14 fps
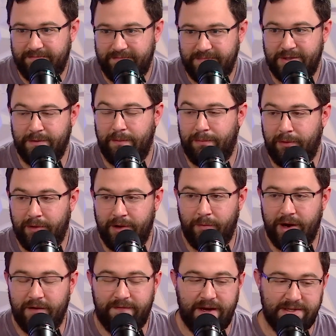to a point
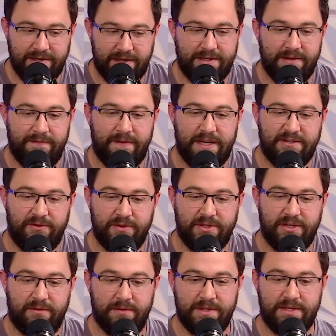where if I took it to a festival and
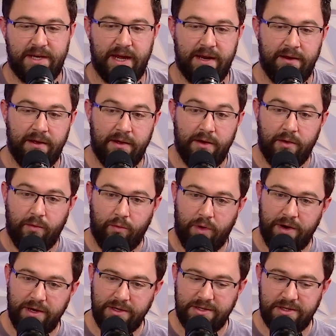someone said, what
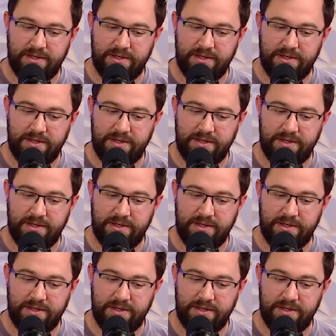is this